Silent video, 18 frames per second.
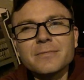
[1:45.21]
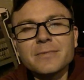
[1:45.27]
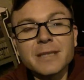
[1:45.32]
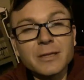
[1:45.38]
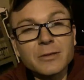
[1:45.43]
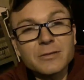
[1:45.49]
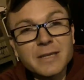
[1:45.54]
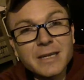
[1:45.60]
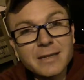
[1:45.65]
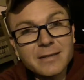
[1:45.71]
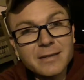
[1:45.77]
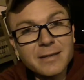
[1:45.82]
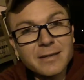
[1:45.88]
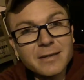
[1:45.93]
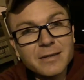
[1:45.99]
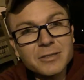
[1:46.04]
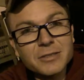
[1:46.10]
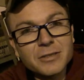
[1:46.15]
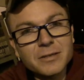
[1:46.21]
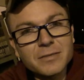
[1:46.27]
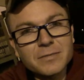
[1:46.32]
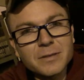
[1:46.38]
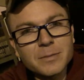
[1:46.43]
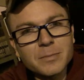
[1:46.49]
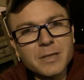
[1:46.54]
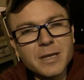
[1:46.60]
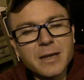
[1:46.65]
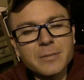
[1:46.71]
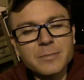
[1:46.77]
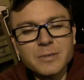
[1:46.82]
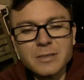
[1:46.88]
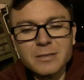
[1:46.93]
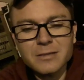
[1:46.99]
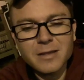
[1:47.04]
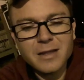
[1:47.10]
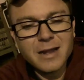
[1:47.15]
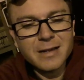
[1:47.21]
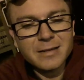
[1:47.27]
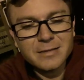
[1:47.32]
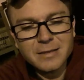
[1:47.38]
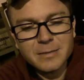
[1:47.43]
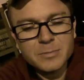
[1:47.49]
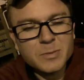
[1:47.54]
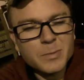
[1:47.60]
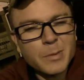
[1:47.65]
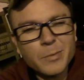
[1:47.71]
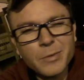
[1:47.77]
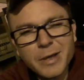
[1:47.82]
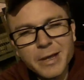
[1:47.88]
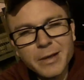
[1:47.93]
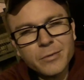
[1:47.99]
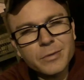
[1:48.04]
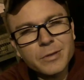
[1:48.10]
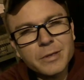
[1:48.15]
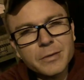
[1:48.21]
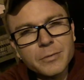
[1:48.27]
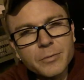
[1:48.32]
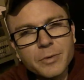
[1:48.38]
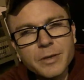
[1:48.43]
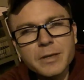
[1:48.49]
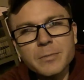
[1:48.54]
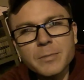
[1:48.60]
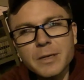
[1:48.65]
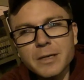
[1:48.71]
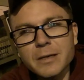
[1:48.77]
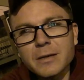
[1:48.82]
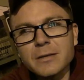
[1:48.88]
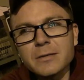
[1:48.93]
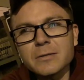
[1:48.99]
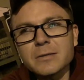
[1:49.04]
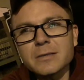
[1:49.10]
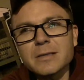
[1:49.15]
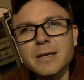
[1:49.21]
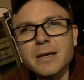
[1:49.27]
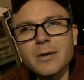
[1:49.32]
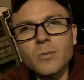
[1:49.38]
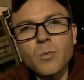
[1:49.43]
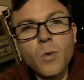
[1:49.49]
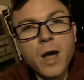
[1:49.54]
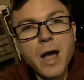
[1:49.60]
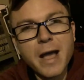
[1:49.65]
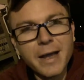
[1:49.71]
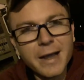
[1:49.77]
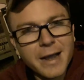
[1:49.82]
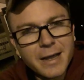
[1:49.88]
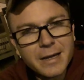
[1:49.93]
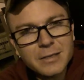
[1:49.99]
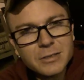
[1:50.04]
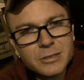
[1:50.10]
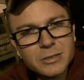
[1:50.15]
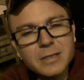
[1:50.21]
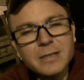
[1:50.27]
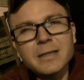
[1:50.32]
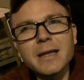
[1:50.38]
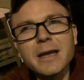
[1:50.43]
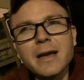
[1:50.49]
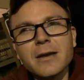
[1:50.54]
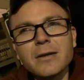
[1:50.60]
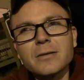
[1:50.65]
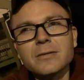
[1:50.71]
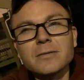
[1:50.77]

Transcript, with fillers: they'll take the initiative sometimes because a lot of times people can't really read me and understand why I kind of shut down.